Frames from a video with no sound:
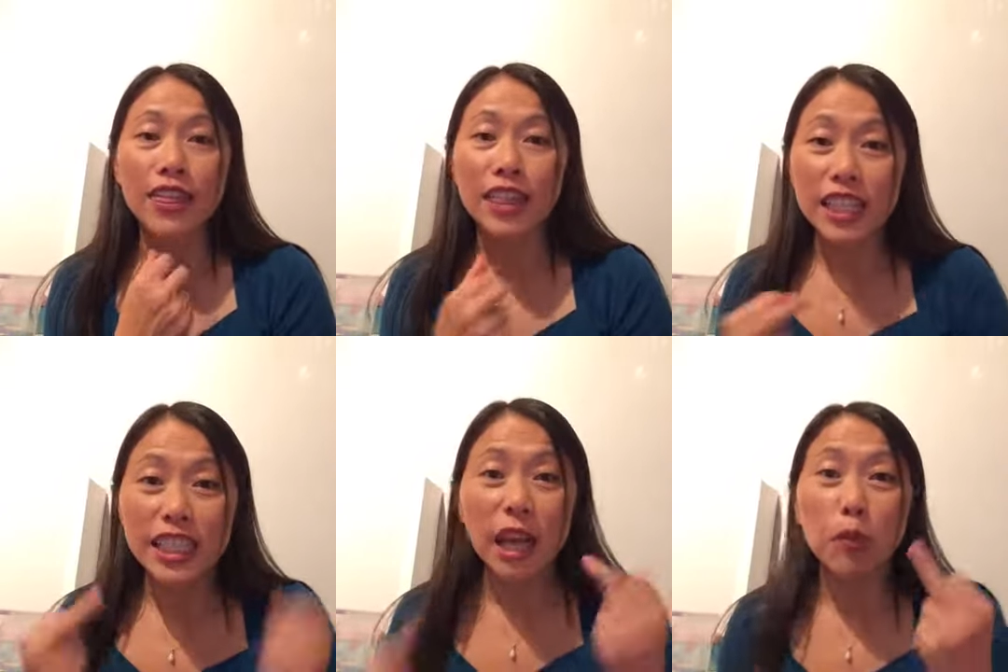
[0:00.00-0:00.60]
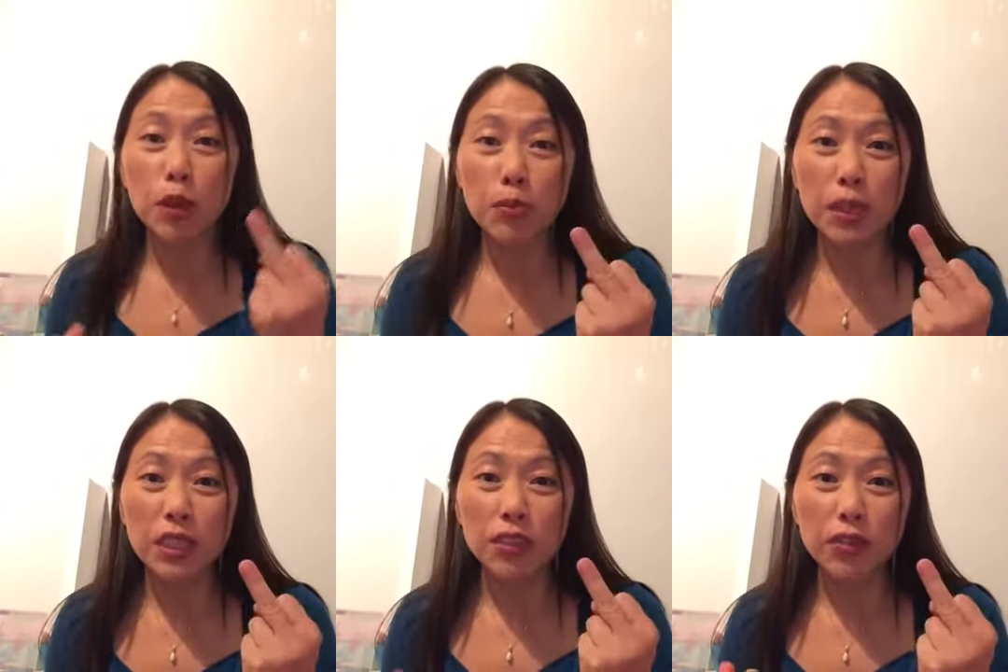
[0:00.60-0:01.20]
The double
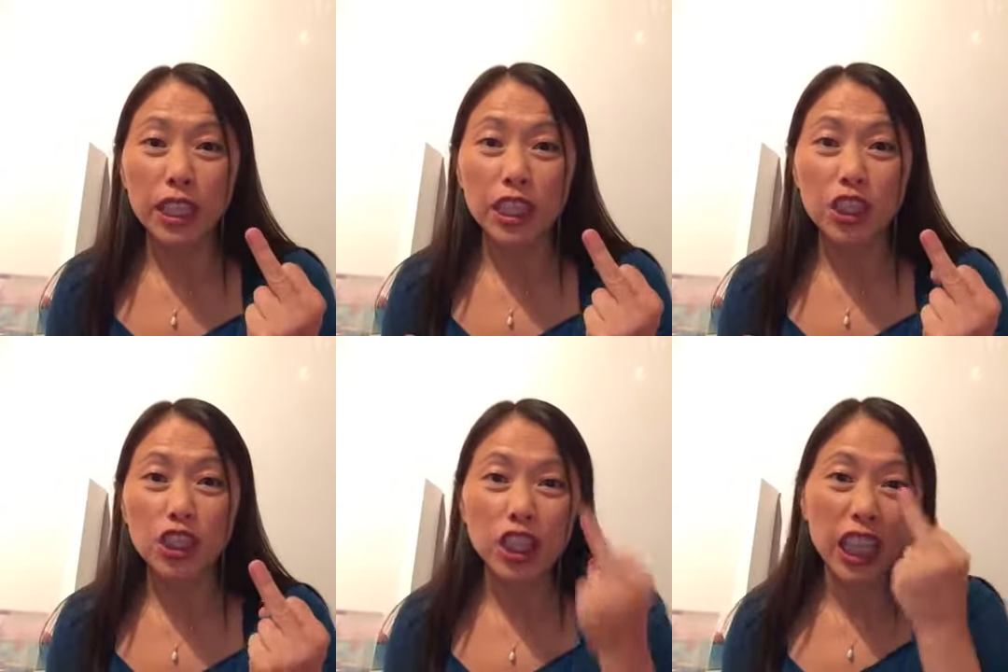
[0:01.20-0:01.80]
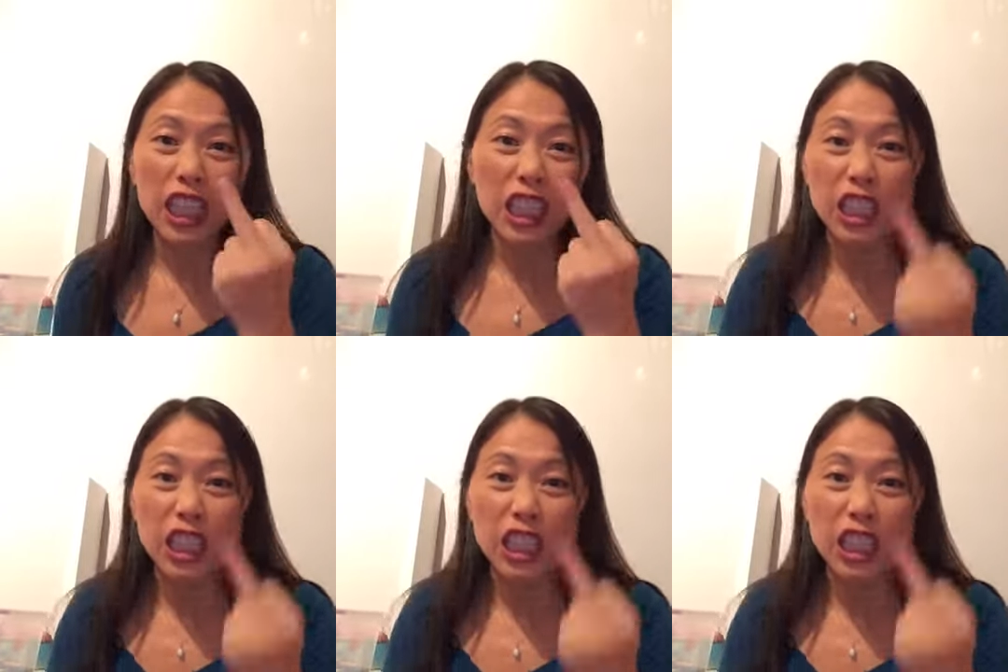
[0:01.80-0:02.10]
middle finger. Like,